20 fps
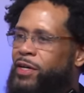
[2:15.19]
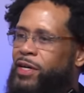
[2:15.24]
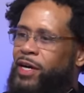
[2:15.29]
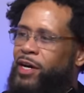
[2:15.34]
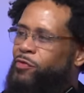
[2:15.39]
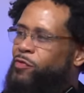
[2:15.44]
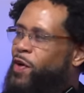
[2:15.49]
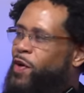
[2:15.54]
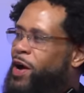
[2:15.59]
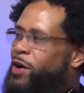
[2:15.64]
a
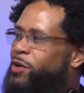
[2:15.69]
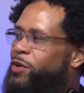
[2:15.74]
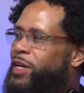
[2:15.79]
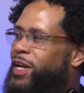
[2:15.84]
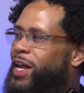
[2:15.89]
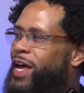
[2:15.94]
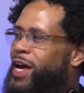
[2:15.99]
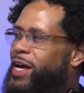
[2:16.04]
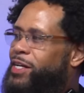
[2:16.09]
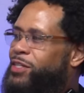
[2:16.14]
fighter that
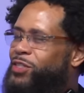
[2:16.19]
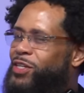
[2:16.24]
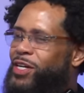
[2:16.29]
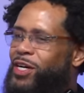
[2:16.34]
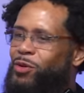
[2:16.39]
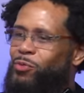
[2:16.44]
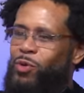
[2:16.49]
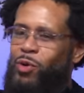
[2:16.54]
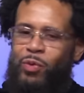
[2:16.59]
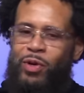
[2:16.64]
has uh,
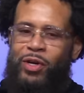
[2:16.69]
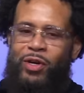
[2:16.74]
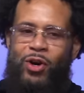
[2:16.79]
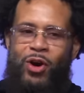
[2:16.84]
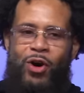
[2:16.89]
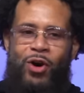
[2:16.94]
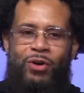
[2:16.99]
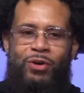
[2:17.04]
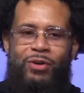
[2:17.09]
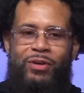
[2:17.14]
what we
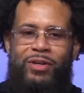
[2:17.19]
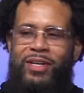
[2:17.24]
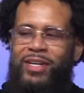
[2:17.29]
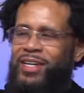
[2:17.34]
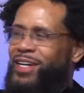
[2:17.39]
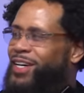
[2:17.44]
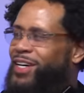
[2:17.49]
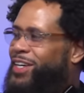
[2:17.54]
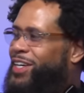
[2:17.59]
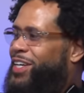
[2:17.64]
call
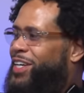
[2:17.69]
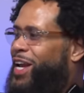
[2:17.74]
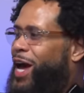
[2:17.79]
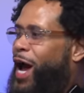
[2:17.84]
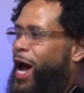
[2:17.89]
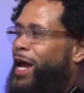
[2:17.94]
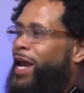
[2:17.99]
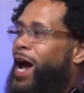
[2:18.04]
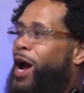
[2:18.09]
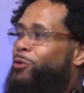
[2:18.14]
a good
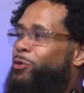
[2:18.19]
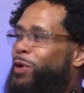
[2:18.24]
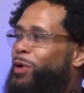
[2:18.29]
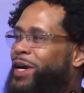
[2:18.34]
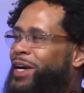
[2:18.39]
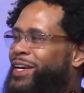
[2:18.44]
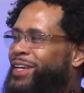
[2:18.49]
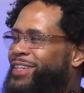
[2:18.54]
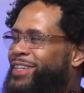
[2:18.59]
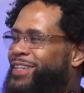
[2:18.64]
night
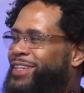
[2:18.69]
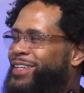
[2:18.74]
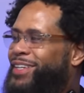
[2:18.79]
Irene.